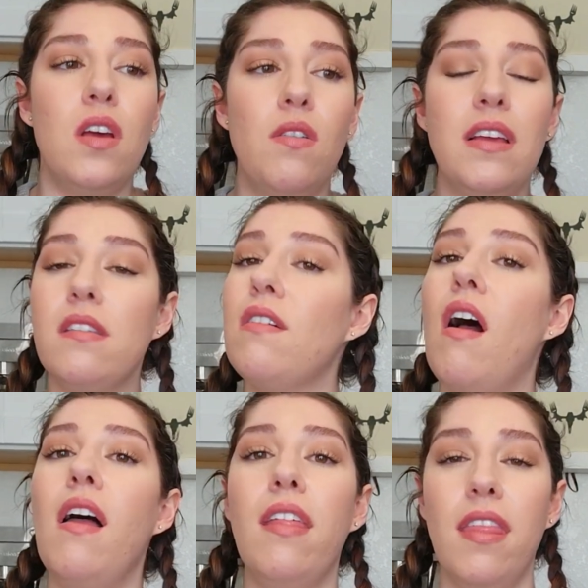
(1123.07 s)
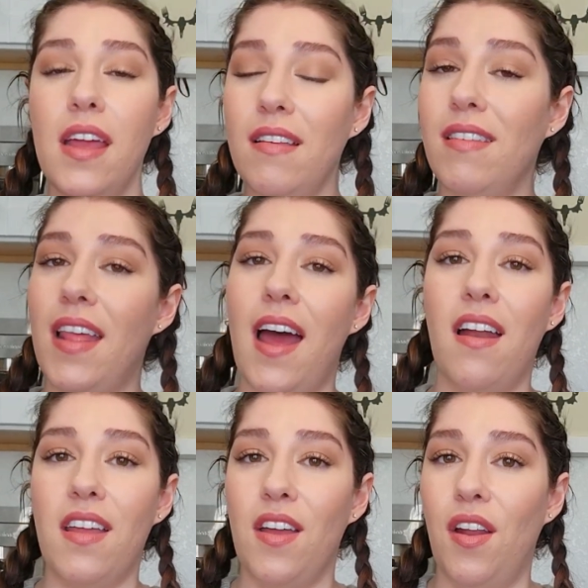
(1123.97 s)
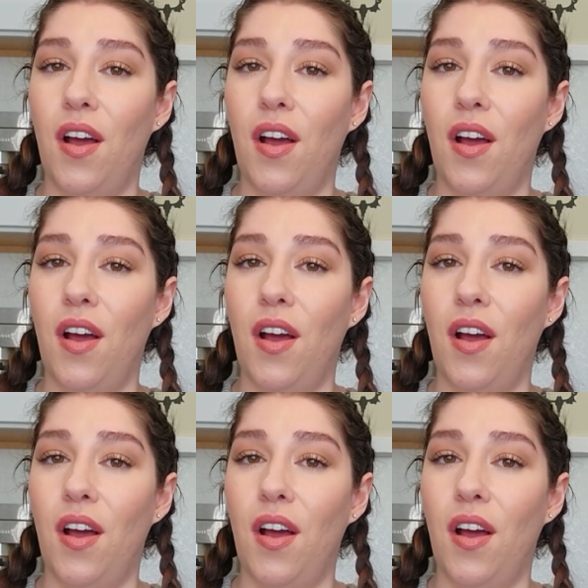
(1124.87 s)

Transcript: So these are all things that,